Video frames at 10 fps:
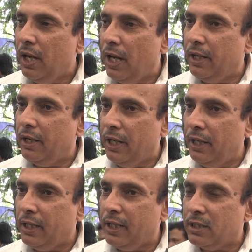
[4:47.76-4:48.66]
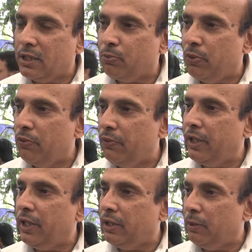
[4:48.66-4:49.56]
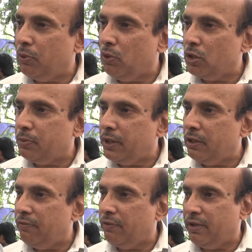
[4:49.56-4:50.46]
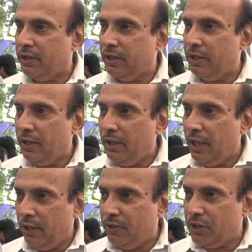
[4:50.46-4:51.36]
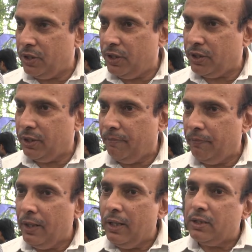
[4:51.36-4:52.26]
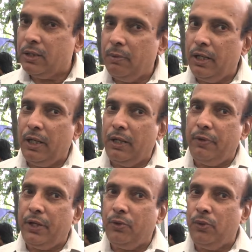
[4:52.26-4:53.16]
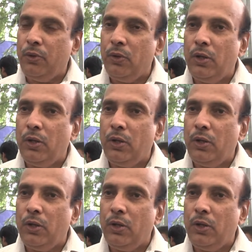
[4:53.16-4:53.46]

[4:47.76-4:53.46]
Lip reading: and any cases found we take them to hospital for further investigation. Similarly, we do